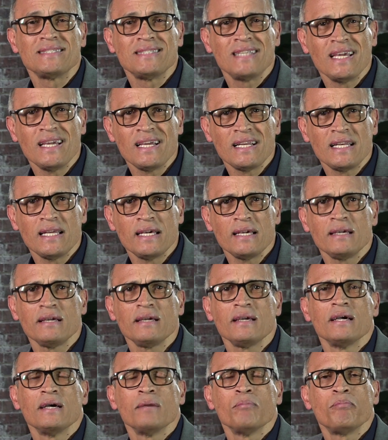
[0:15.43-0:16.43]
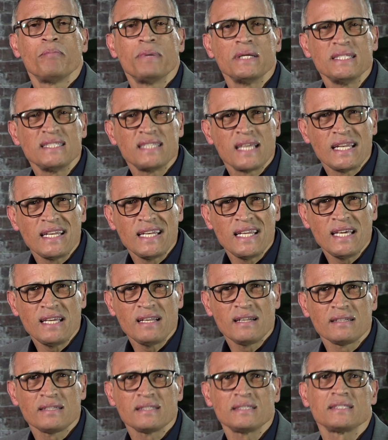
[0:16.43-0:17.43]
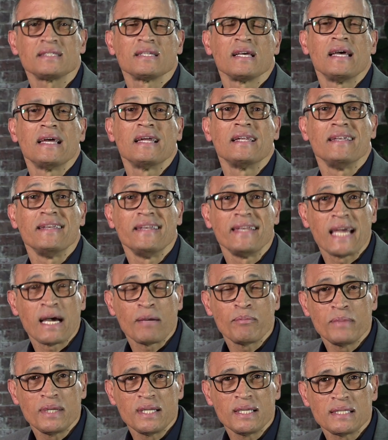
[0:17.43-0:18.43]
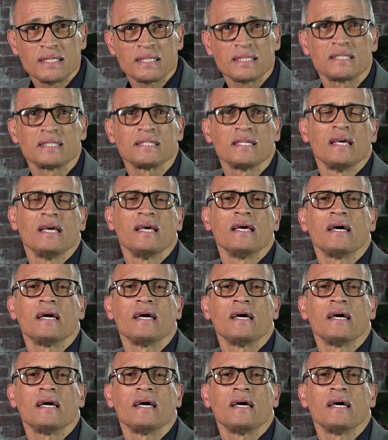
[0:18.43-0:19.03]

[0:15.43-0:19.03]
tingling, pins and needles, numbness,